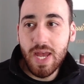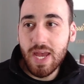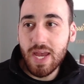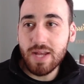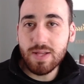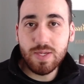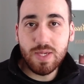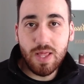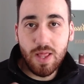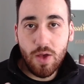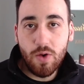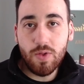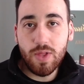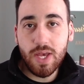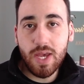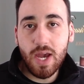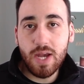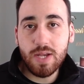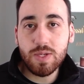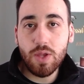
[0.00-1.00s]
And
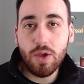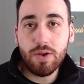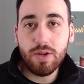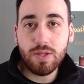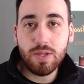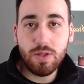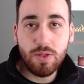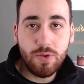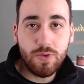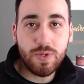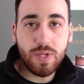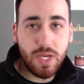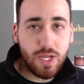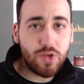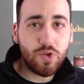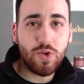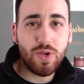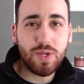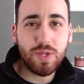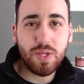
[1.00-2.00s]
slowly I started to lose
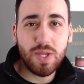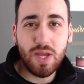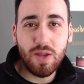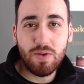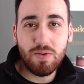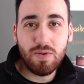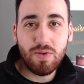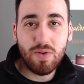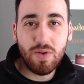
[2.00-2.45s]
interest in